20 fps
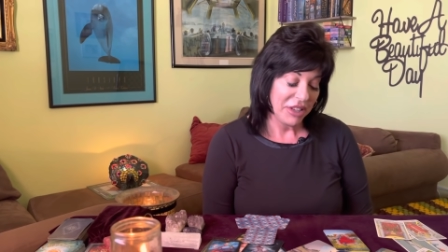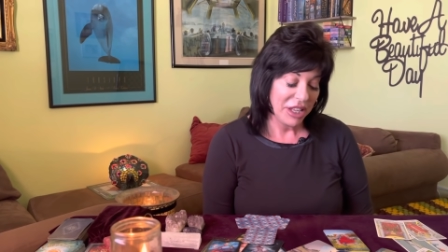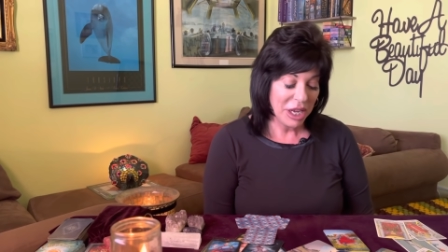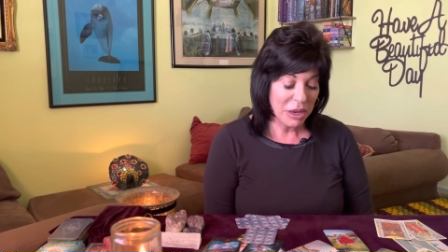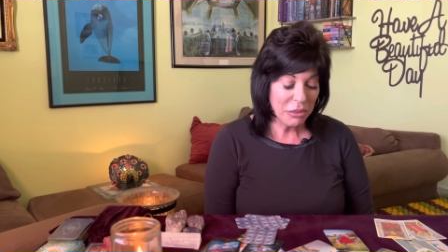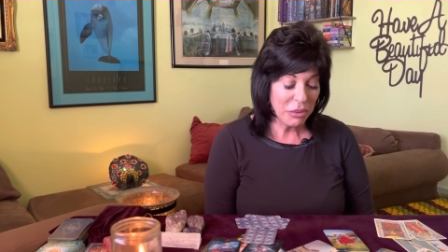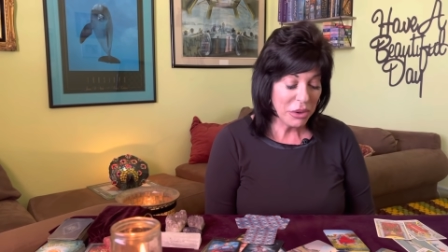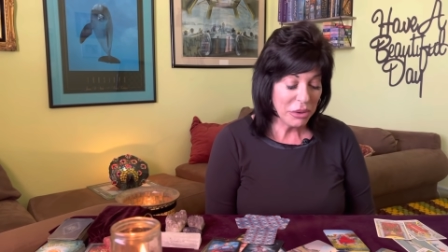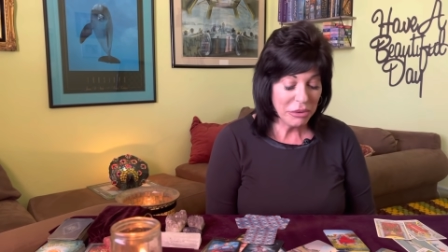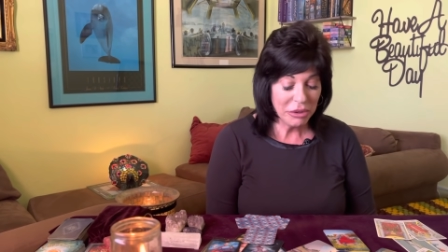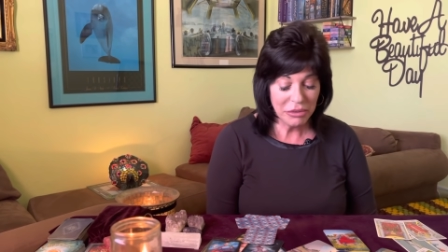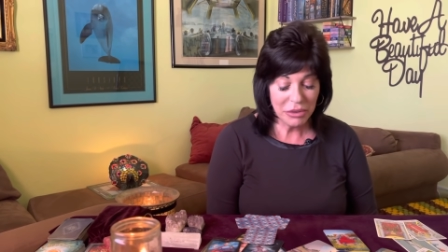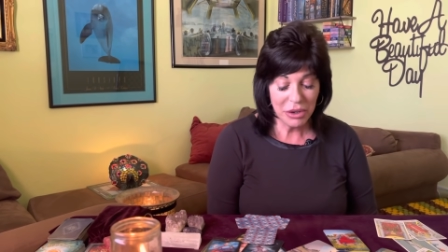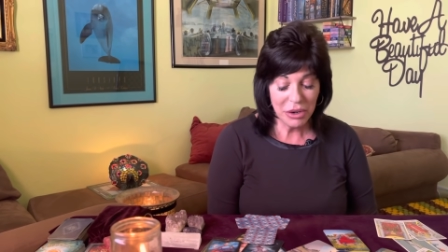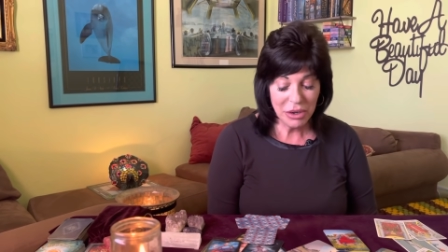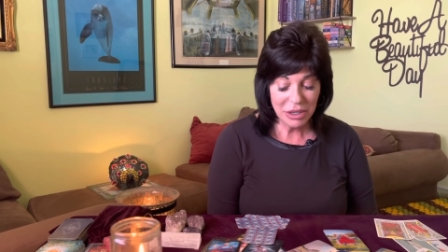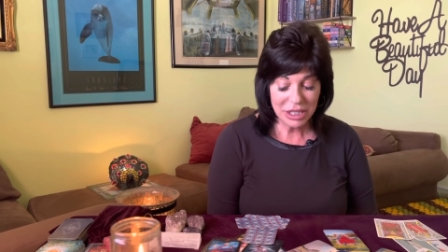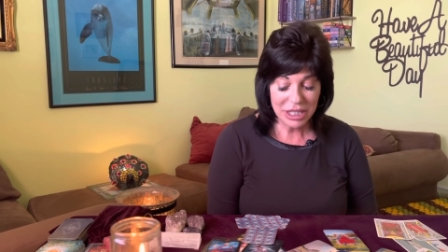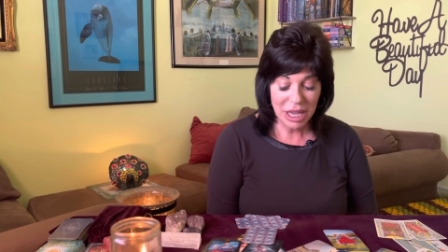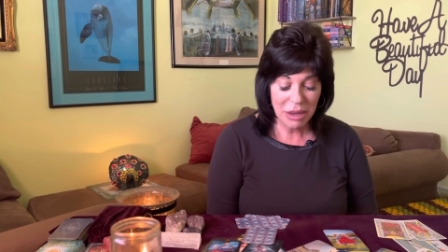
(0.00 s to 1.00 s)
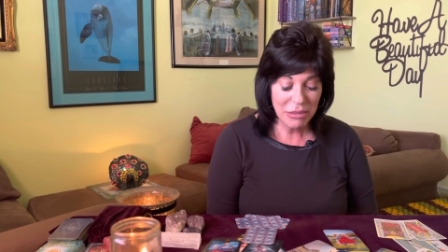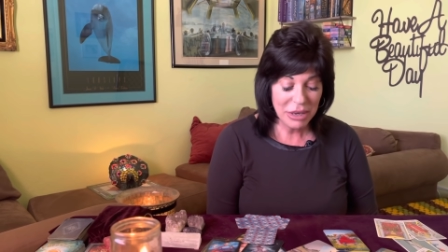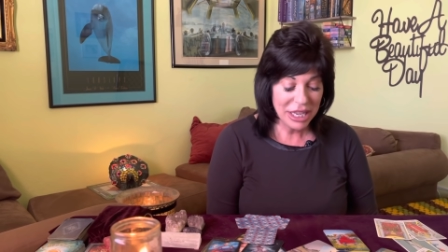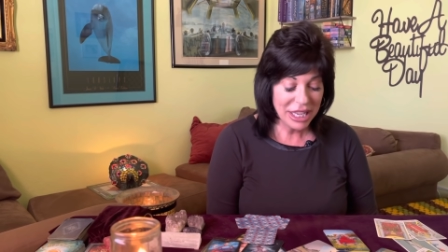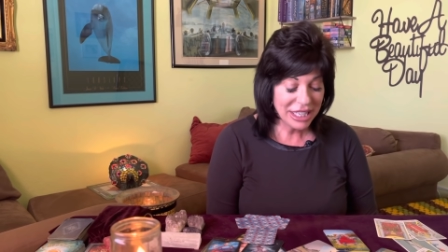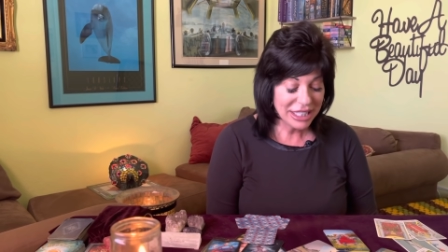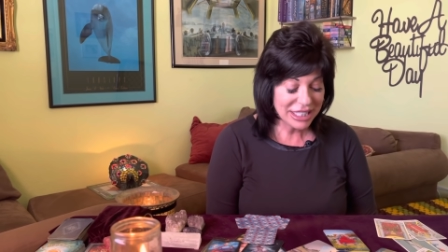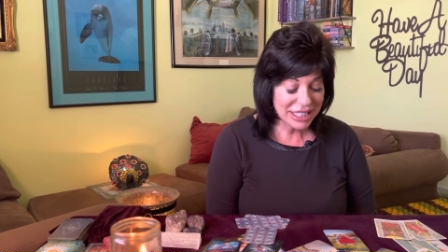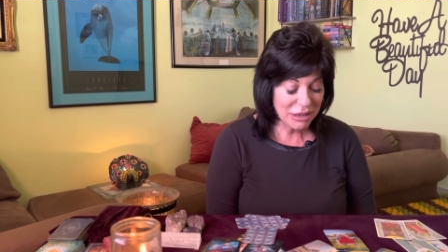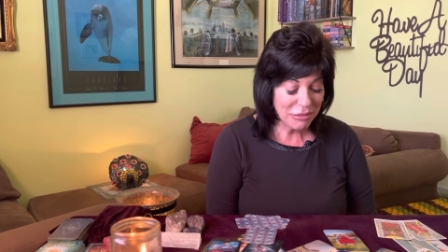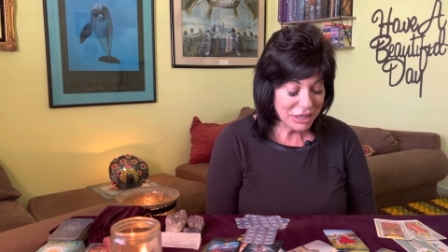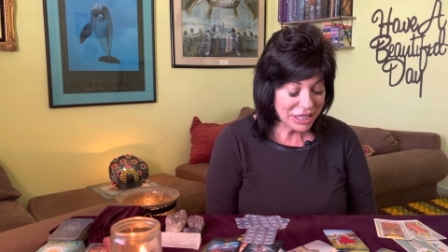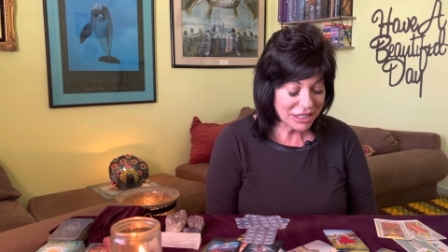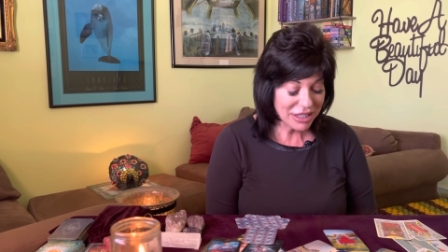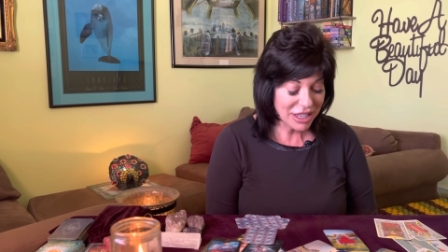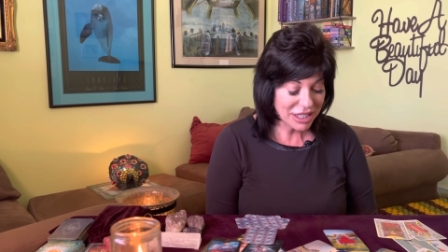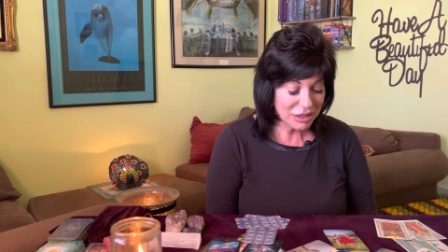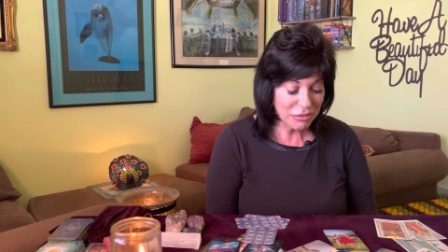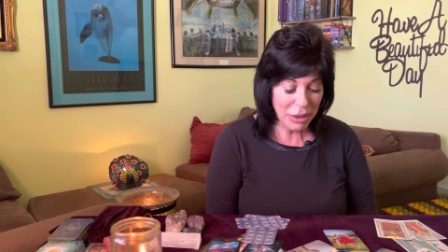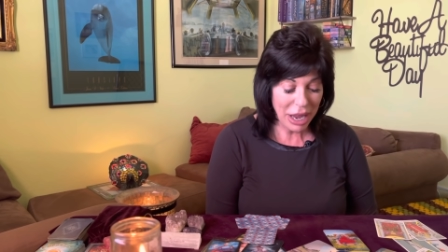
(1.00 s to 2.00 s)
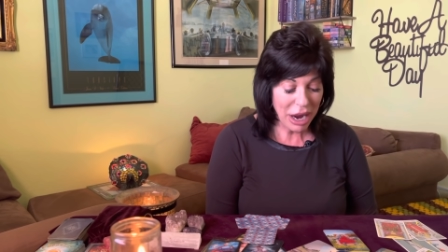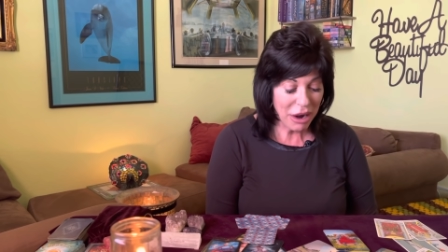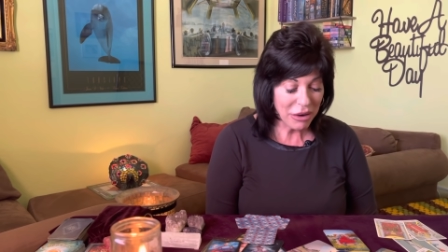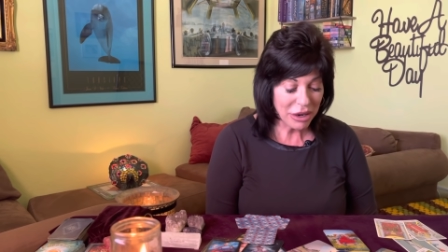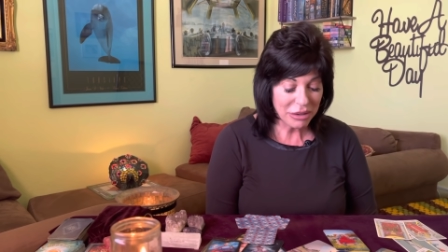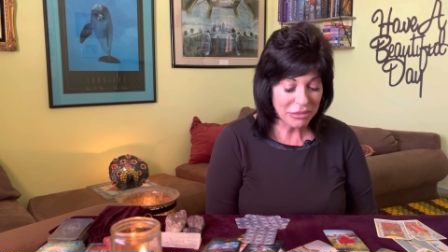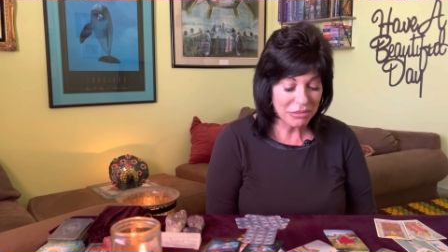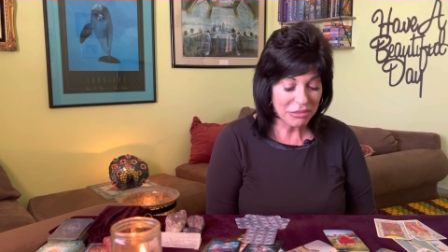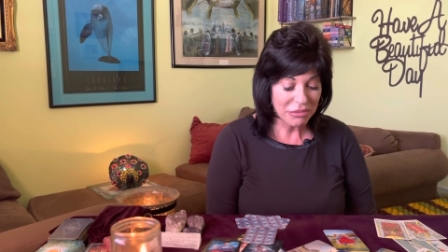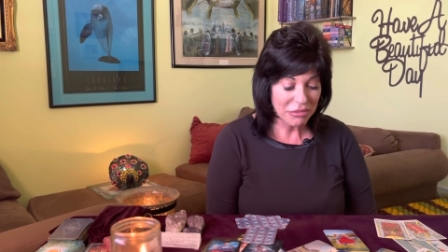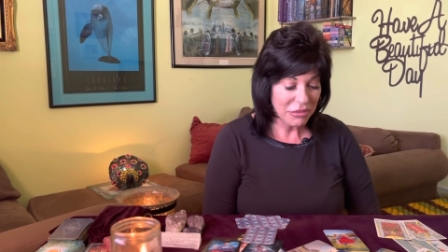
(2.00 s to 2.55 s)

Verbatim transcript: Emperor in reverse coming in, somebody's lost power.